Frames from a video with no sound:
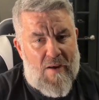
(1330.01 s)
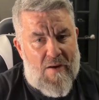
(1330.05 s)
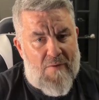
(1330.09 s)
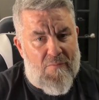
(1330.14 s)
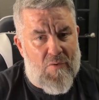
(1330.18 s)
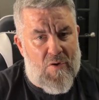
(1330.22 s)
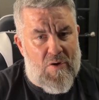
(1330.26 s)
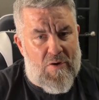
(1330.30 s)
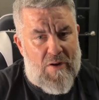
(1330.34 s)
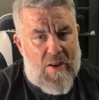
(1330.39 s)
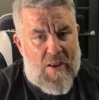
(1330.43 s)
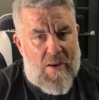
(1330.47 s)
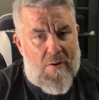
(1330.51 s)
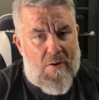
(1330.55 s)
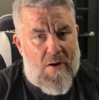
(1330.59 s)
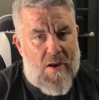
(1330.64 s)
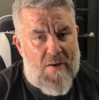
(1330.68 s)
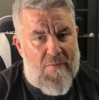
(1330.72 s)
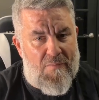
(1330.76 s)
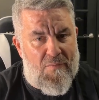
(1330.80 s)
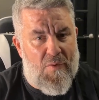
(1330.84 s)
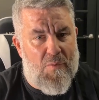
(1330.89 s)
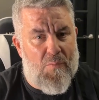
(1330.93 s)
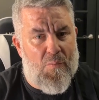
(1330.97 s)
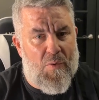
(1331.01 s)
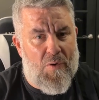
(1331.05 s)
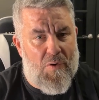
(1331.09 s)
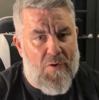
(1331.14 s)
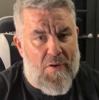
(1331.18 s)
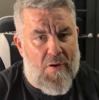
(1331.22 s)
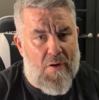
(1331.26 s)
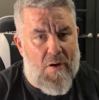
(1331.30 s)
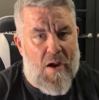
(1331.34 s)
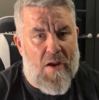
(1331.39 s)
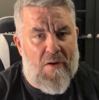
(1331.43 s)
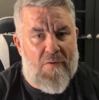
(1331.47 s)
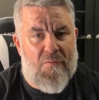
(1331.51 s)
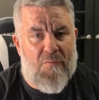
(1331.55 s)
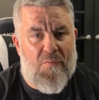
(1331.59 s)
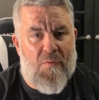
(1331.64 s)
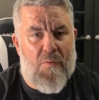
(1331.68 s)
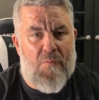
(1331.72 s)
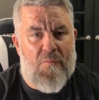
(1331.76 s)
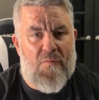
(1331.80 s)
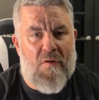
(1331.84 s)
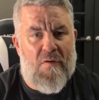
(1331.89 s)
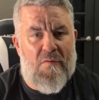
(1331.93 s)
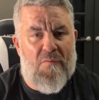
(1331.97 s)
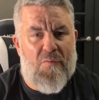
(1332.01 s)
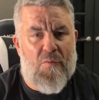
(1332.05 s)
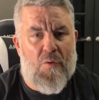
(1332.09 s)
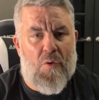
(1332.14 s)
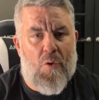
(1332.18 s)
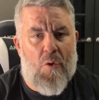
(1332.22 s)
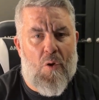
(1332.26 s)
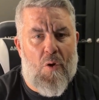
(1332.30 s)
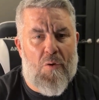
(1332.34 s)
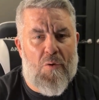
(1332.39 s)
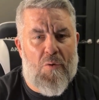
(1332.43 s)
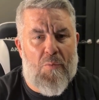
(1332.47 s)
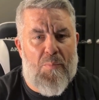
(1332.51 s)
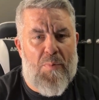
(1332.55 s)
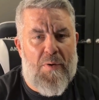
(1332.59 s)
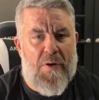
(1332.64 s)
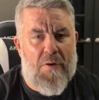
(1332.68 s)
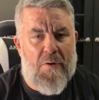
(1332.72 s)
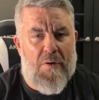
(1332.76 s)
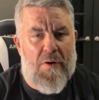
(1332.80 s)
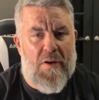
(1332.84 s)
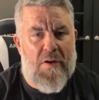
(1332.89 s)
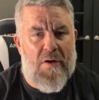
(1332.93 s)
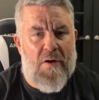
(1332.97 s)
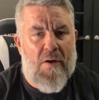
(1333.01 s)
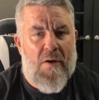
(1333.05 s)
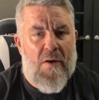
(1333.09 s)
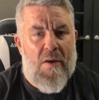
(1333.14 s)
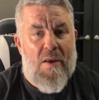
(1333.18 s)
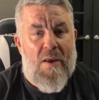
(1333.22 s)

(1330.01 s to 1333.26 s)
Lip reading: everyday life that really locks folks in for a longer period.